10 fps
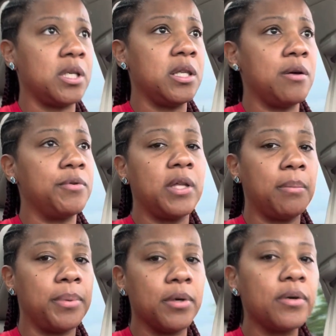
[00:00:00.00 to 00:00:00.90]
And then when
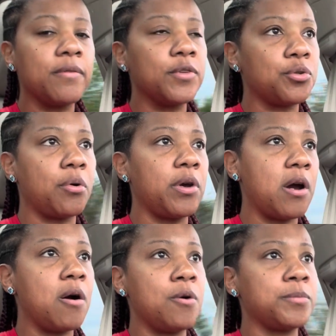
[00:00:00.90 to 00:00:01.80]
they build inventory
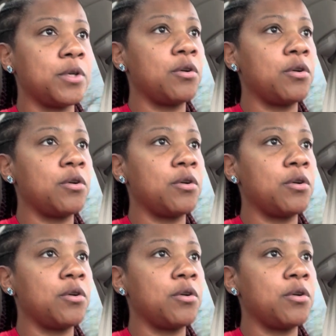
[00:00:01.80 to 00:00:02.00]
homes,